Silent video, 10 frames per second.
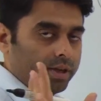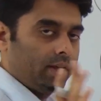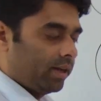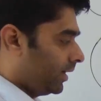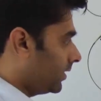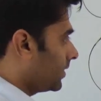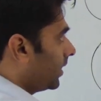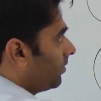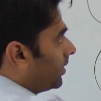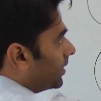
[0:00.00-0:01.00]
Let us
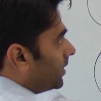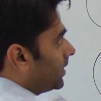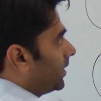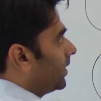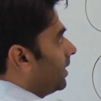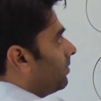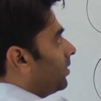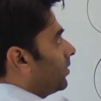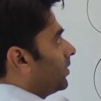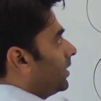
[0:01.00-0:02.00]
convert this escape
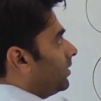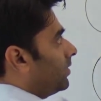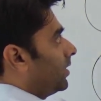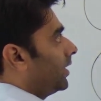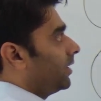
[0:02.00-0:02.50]
velocity result